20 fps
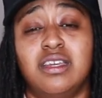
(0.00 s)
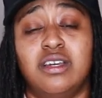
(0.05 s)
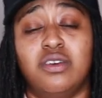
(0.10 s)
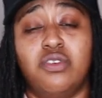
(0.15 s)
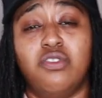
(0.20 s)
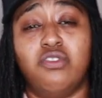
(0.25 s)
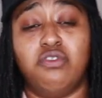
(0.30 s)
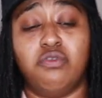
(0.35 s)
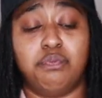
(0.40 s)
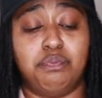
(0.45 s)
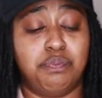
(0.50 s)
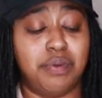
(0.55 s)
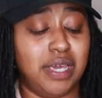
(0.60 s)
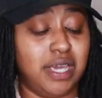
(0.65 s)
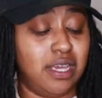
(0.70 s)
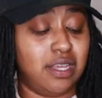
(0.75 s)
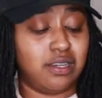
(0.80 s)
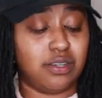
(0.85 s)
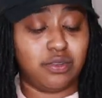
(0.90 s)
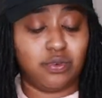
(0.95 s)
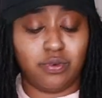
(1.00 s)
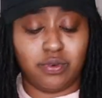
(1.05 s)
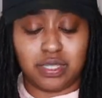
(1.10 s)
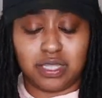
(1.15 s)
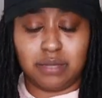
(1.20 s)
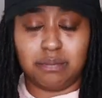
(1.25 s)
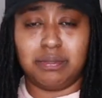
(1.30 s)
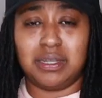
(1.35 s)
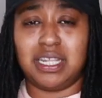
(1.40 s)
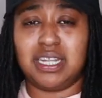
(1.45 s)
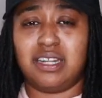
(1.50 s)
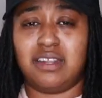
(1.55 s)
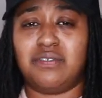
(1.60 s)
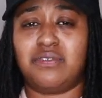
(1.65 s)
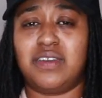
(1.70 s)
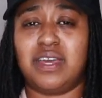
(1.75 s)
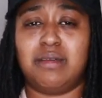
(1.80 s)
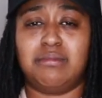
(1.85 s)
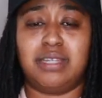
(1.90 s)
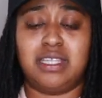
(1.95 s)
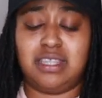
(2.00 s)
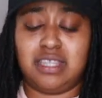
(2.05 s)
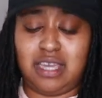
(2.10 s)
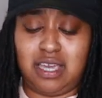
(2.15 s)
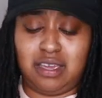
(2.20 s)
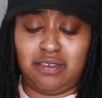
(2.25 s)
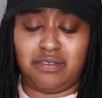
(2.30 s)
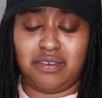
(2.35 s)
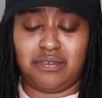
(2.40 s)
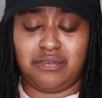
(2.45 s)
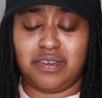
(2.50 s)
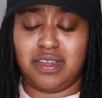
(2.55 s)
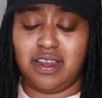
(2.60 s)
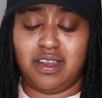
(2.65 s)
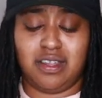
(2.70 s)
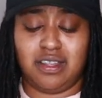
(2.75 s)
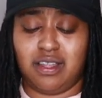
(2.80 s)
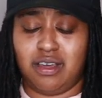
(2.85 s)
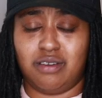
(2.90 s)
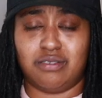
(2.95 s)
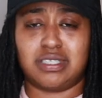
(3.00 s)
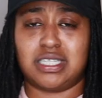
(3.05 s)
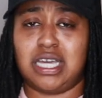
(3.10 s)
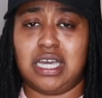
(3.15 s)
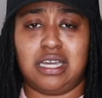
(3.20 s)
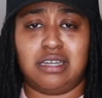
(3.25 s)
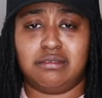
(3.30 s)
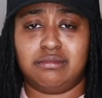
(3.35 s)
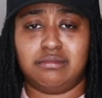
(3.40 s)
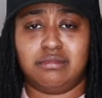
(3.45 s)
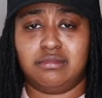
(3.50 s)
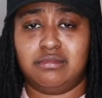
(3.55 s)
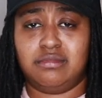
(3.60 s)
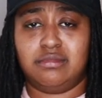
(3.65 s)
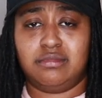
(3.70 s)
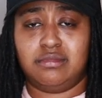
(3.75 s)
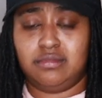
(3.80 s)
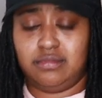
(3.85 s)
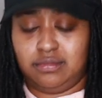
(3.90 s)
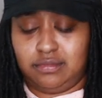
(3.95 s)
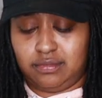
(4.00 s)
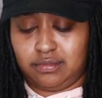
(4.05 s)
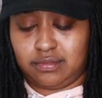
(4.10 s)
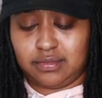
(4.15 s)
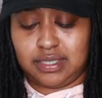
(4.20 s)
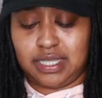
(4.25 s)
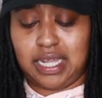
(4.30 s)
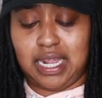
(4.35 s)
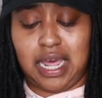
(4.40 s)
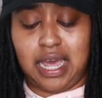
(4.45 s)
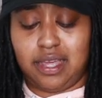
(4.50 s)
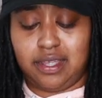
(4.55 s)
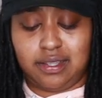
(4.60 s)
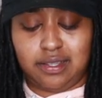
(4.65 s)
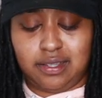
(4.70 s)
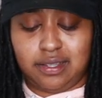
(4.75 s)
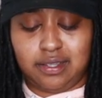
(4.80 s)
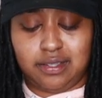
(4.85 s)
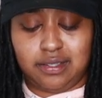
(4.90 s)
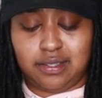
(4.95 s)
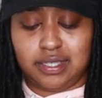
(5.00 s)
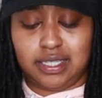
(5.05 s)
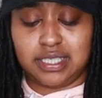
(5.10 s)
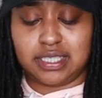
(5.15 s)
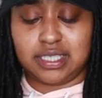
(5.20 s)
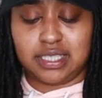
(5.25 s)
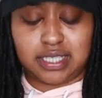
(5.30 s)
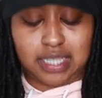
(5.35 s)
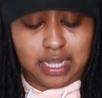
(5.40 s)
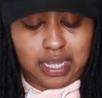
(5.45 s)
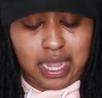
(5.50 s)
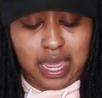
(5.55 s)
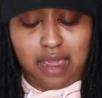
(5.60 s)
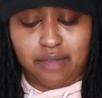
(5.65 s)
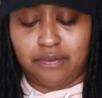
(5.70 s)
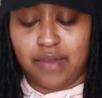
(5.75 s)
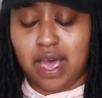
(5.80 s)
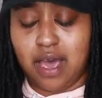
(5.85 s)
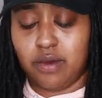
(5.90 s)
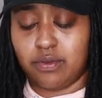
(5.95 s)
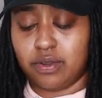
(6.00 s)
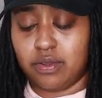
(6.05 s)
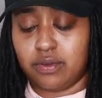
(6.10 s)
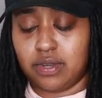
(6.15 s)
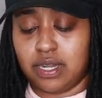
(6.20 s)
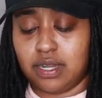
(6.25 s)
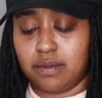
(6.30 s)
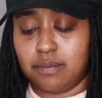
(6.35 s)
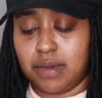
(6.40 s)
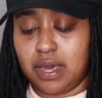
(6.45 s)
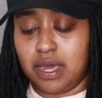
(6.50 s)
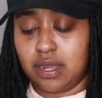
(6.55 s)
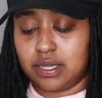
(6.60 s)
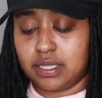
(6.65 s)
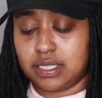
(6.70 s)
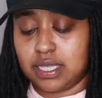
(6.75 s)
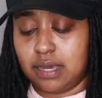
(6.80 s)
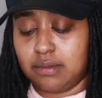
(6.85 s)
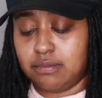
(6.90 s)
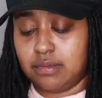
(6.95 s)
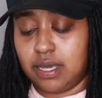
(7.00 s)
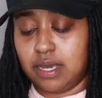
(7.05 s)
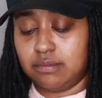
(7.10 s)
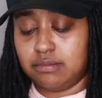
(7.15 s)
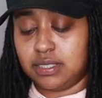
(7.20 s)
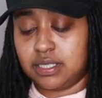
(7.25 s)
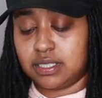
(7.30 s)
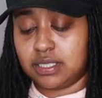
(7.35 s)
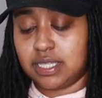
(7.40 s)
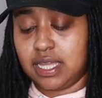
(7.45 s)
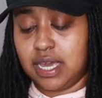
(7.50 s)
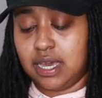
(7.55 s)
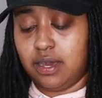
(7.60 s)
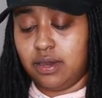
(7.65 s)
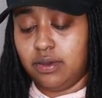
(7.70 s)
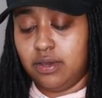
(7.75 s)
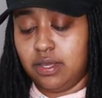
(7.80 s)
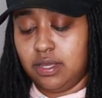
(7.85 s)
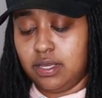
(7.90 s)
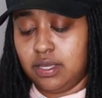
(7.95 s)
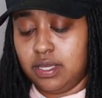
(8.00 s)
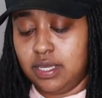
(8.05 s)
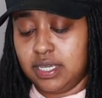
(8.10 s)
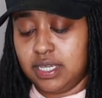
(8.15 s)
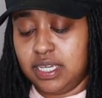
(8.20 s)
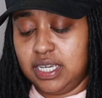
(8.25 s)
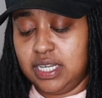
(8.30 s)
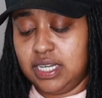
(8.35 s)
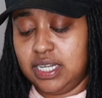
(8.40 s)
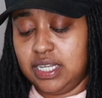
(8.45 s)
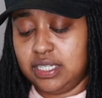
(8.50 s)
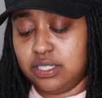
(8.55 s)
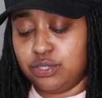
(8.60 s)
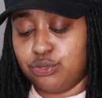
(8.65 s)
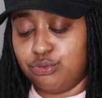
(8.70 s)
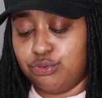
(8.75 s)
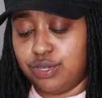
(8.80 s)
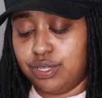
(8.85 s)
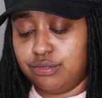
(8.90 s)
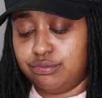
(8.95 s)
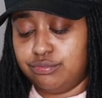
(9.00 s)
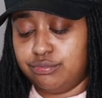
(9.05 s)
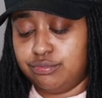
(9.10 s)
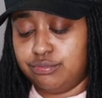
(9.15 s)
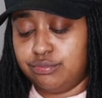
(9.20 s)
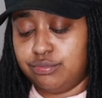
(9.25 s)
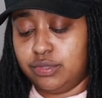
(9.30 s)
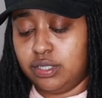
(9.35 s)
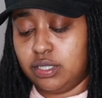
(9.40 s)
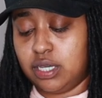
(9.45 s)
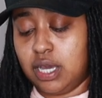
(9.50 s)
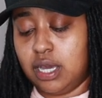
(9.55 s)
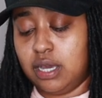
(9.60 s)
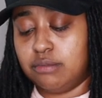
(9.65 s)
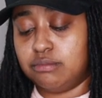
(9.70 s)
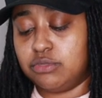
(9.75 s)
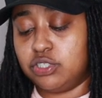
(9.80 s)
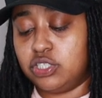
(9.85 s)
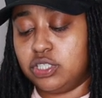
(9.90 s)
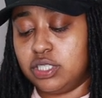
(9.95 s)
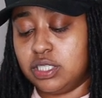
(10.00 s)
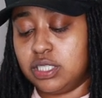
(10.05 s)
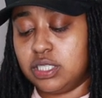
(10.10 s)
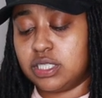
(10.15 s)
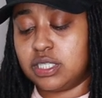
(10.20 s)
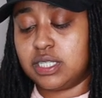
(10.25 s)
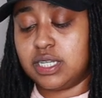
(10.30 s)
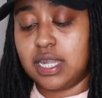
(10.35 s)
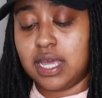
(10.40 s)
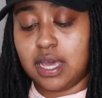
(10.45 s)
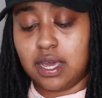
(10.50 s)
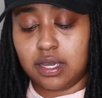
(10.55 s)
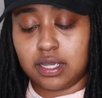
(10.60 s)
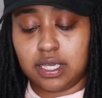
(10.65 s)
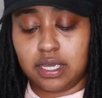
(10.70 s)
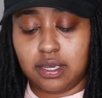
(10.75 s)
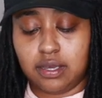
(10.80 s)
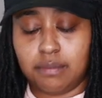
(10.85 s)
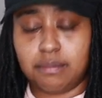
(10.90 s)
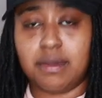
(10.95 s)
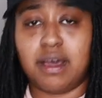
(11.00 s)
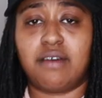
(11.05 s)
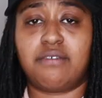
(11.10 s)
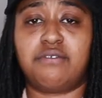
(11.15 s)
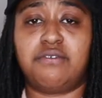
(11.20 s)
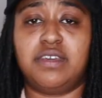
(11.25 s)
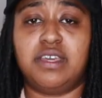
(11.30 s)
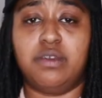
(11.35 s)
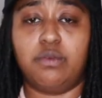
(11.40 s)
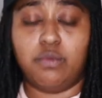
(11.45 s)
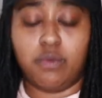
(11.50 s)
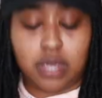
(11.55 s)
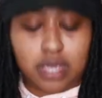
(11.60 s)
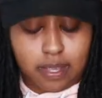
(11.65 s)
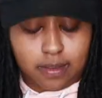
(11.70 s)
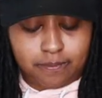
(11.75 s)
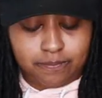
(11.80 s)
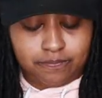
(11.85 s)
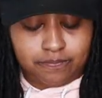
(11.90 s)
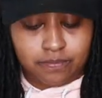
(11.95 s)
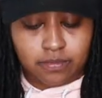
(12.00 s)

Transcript: who've been doing the blended family thing for a very long time that uh, this is a life I don't know nothing about because I'm, I'm just now getting into it. I'm just now getting my feet wet